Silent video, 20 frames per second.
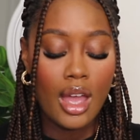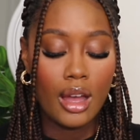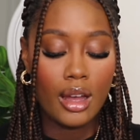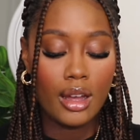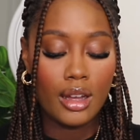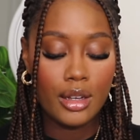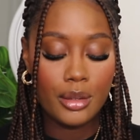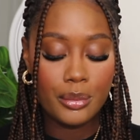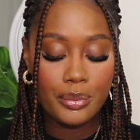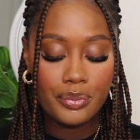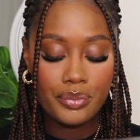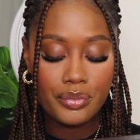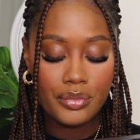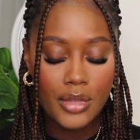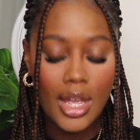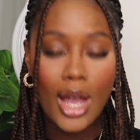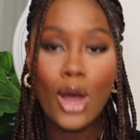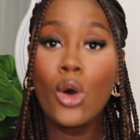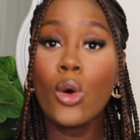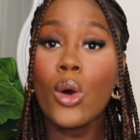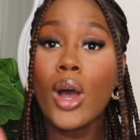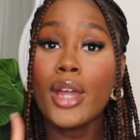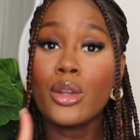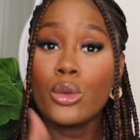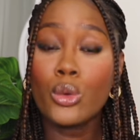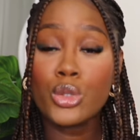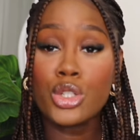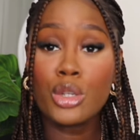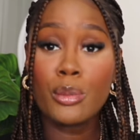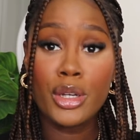Um, oh,
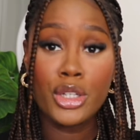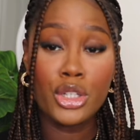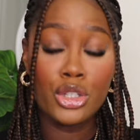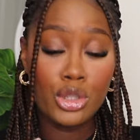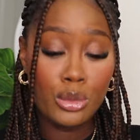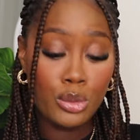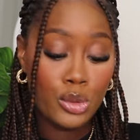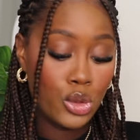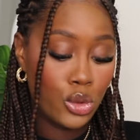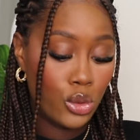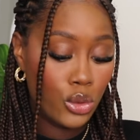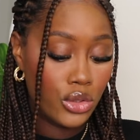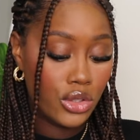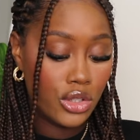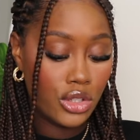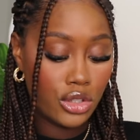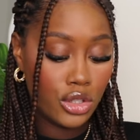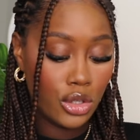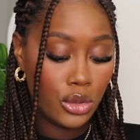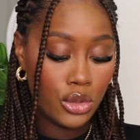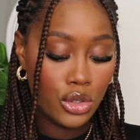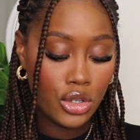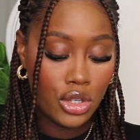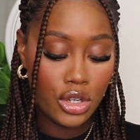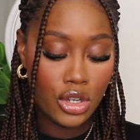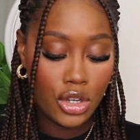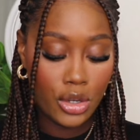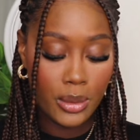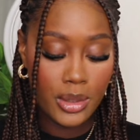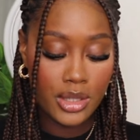and also my YouTube shorts, so you
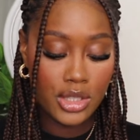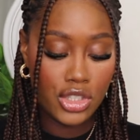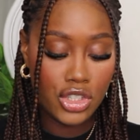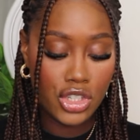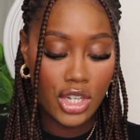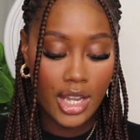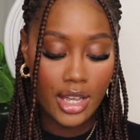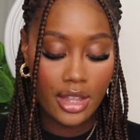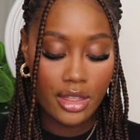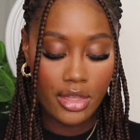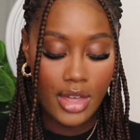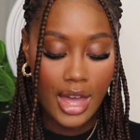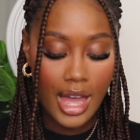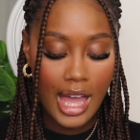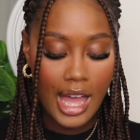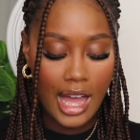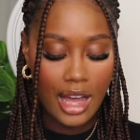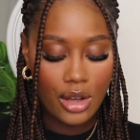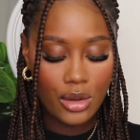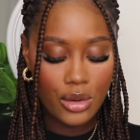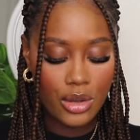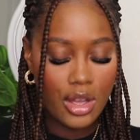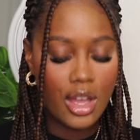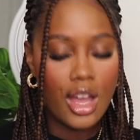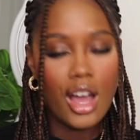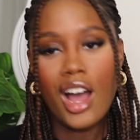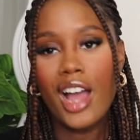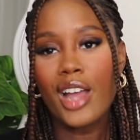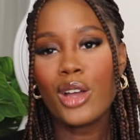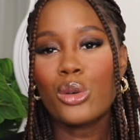can go and check that out.
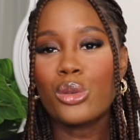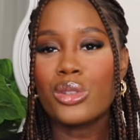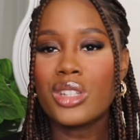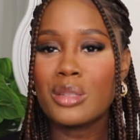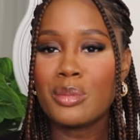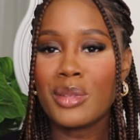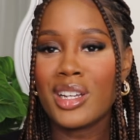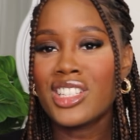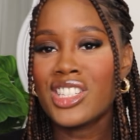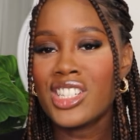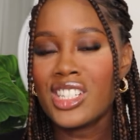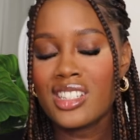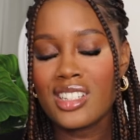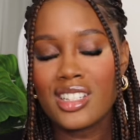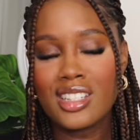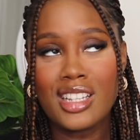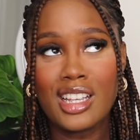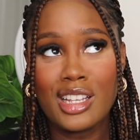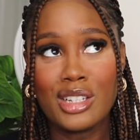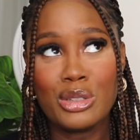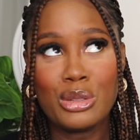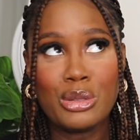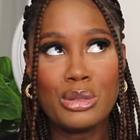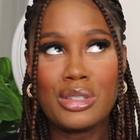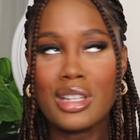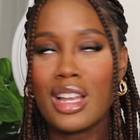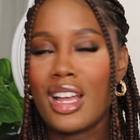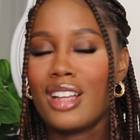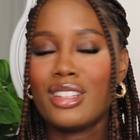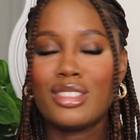I call these my Jesus
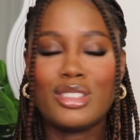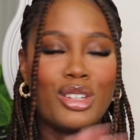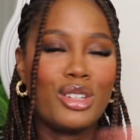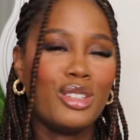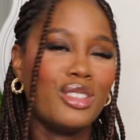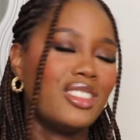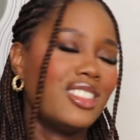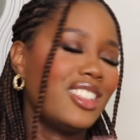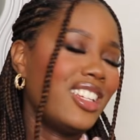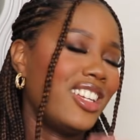sandals. Don't,